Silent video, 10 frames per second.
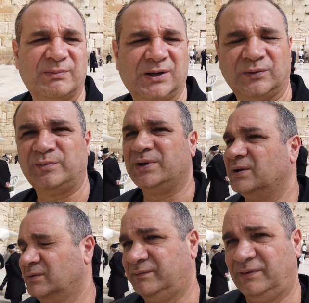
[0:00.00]
I mean, it would
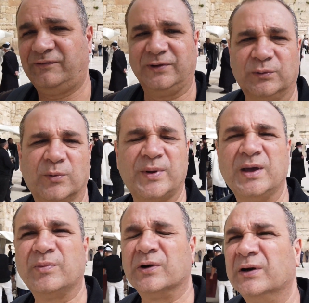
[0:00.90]
be filled with
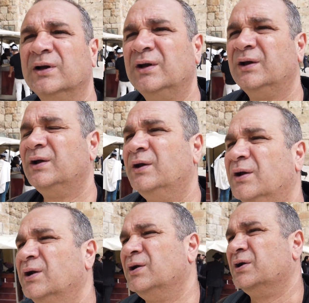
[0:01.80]
paper.
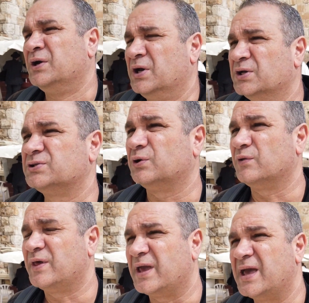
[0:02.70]

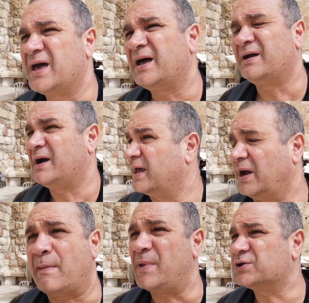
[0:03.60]
So
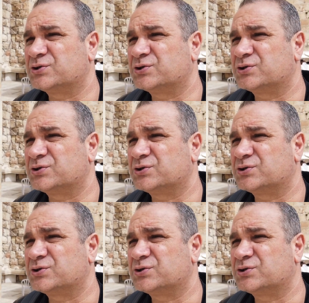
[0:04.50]
I'm not